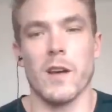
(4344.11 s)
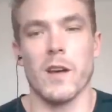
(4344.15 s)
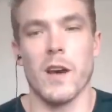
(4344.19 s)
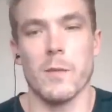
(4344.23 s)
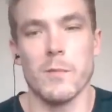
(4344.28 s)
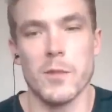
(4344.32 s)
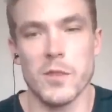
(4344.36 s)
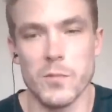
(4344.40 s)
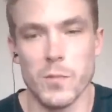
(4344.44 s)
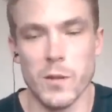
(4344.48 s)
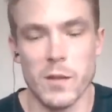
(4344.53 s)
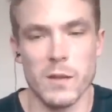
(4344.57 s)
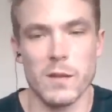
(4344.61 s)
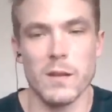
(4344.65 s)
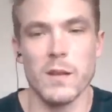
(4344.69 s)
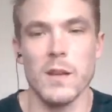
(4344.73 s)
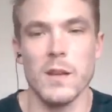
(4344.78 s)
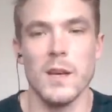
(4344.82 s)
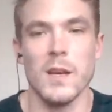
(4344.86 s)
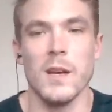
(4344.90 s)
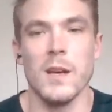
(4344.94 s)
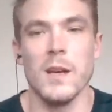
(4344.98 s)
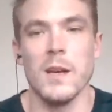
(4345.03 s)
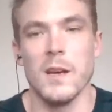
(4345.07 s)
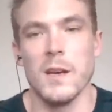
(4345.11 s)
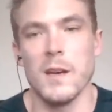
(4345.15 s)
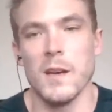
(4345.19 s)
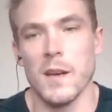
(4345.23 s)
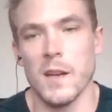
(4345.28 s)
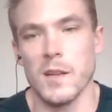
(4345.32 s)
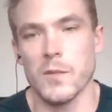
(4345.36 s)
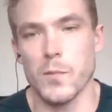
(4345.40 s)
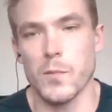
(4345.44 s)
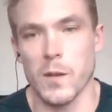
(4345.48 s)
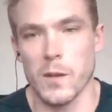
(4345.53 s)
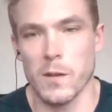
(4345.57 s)
I feel like over time it's been
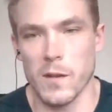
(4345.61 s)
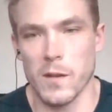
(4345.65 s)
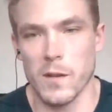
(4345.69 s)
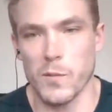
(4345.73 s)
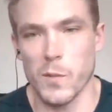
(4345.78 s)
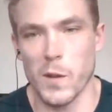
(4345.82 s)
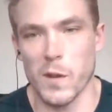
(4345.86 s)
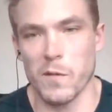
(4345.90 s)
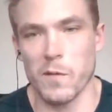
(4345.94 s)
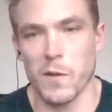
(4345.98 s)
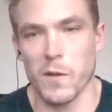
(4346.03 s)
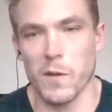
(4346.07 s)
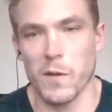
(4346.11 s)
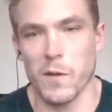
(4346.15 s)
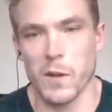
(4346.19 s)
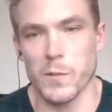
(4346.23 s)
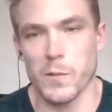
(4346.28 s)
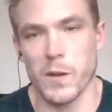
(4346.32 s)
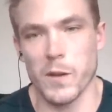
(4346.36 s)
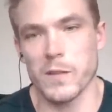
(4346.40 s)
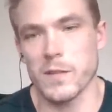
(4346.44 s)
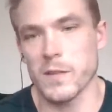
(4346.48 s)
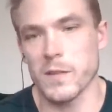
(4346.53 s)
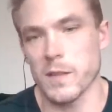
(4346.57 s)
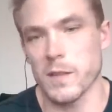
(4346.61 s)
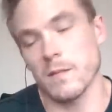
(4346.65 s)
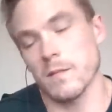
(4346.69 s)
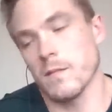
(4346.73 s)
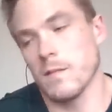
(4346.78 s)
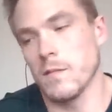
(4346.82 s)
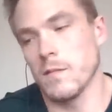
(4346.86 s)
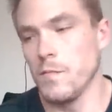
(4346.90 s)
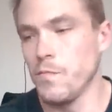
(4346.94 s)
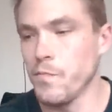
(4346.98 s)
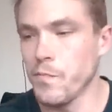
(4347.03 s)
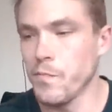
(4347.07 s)
it's been it's been a fun experience, and